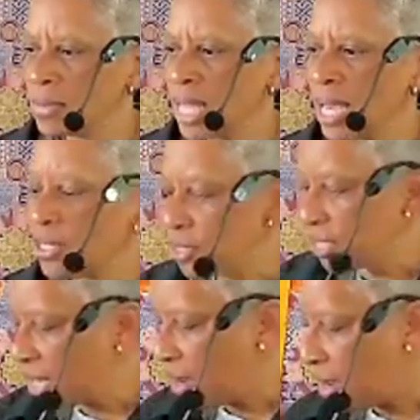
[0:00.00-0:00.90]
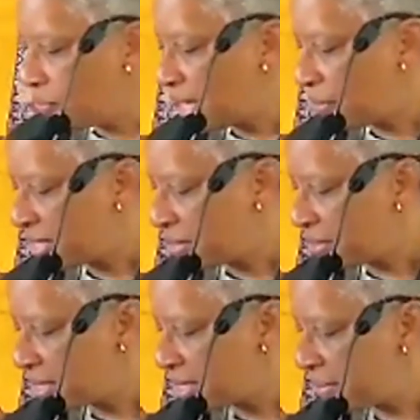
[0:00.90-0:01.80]
I used to call, when I was a
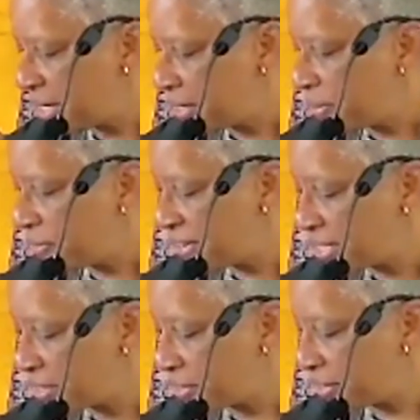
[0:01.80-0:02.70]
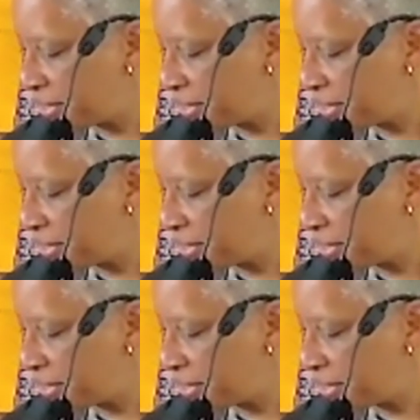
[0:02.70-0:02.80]
seminary professor